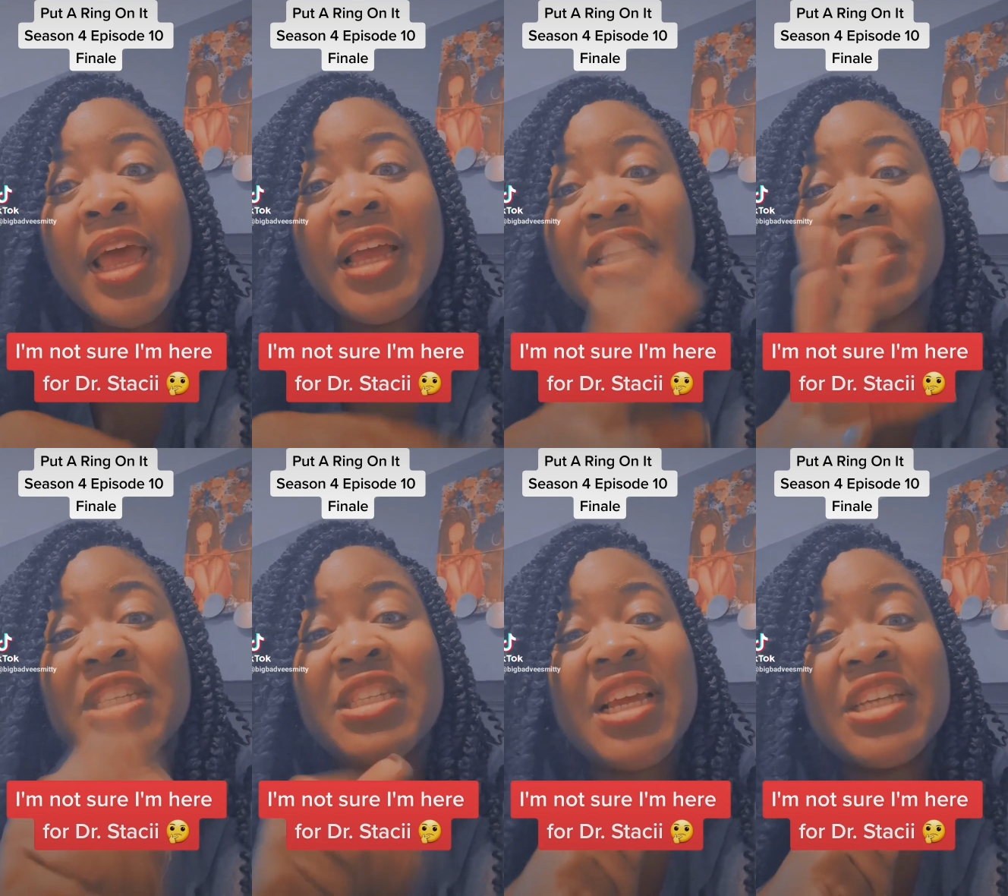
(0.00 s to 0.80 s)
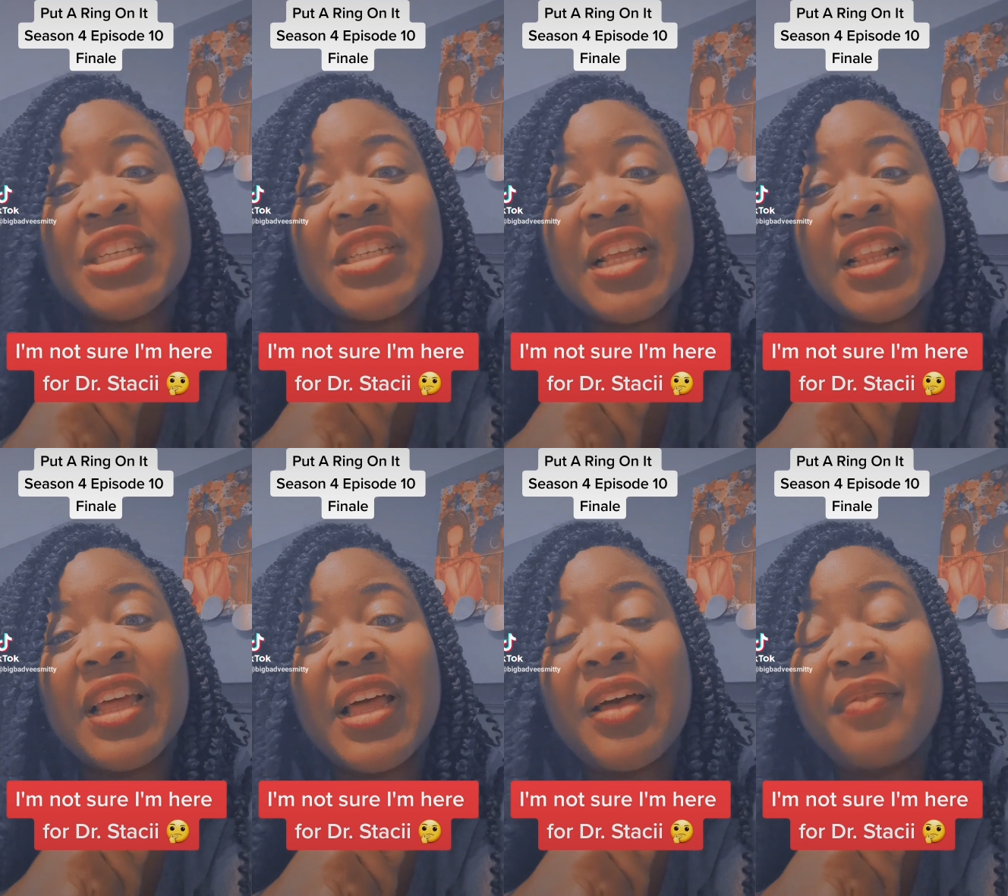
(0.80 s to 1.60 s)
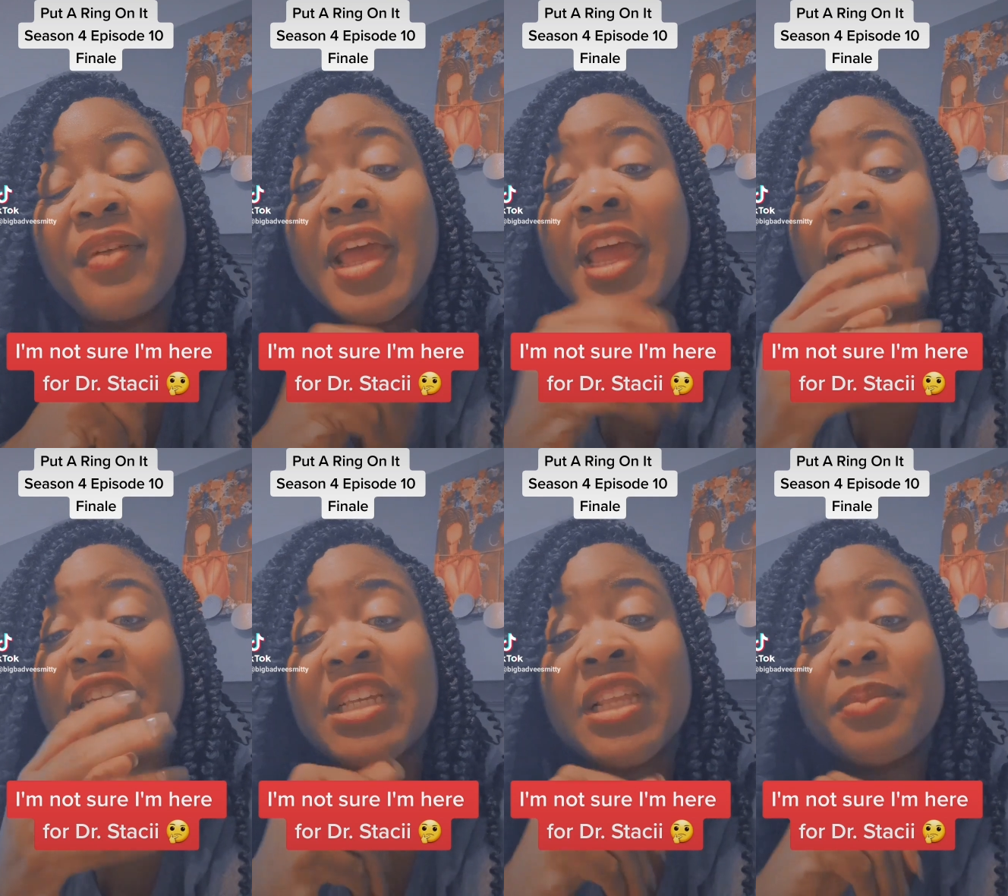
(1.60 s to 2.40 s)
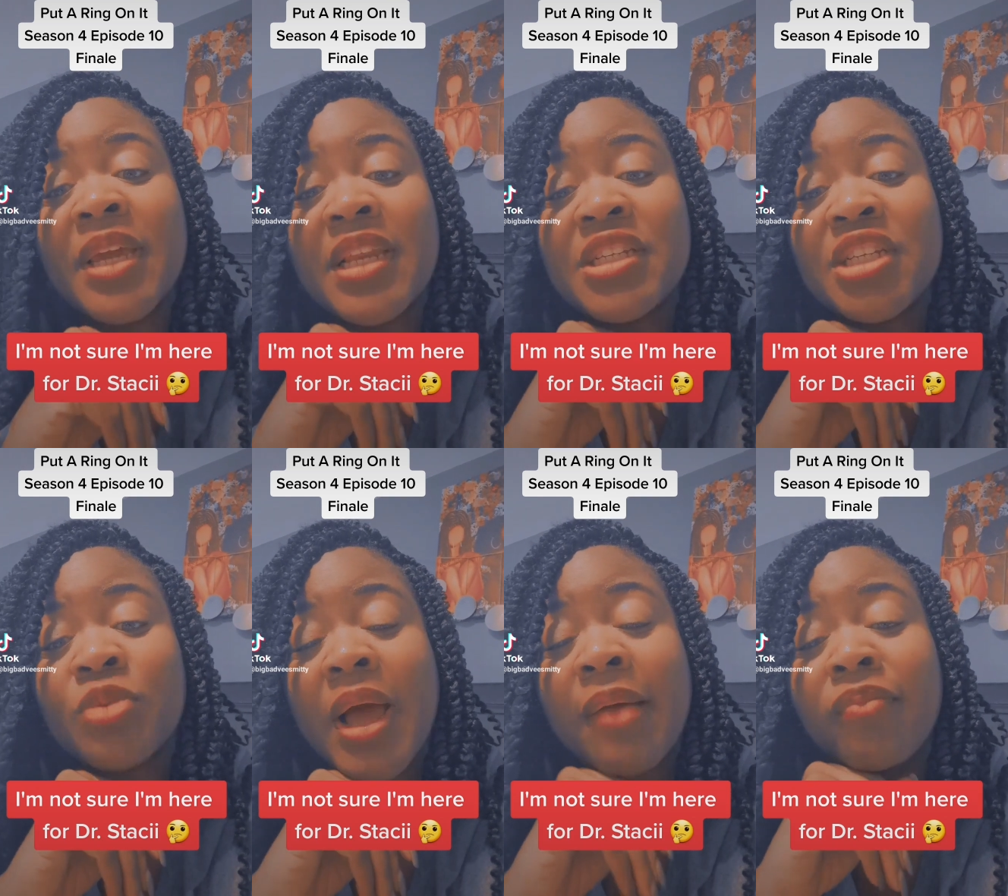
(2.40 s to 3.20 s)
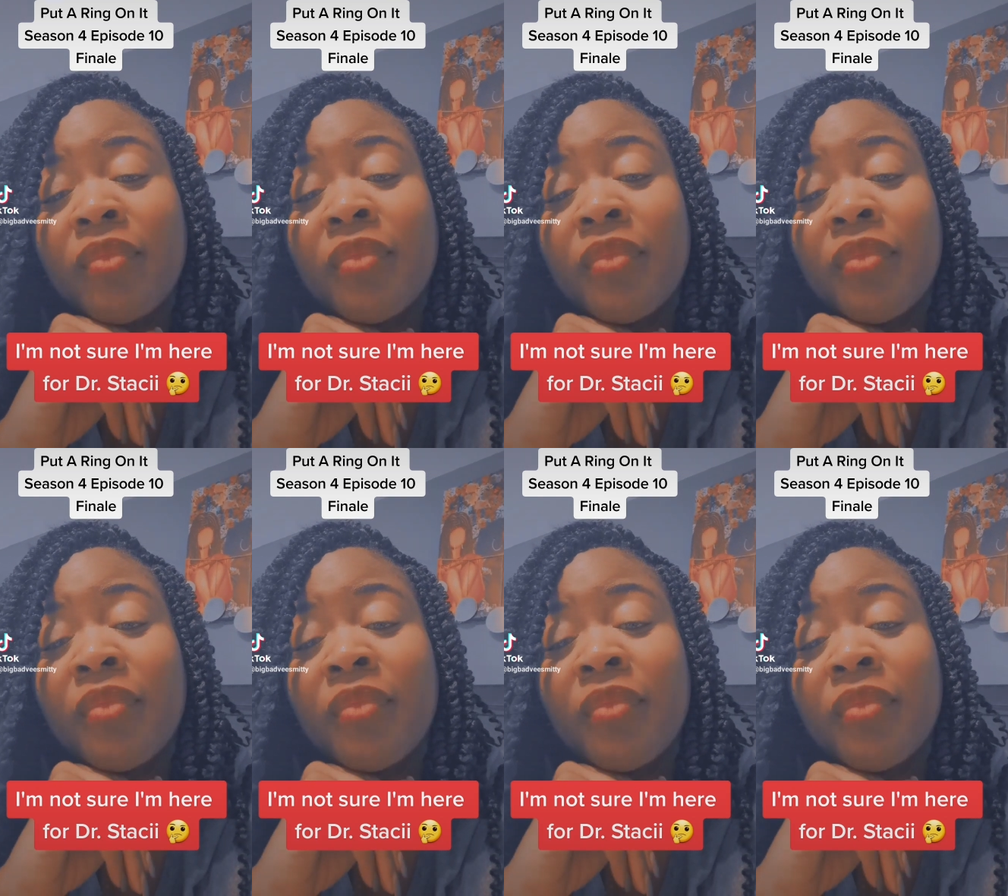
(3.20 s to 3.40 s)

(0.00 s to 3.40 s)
And she's saying she's in love. And she, in the beginning, she's crying.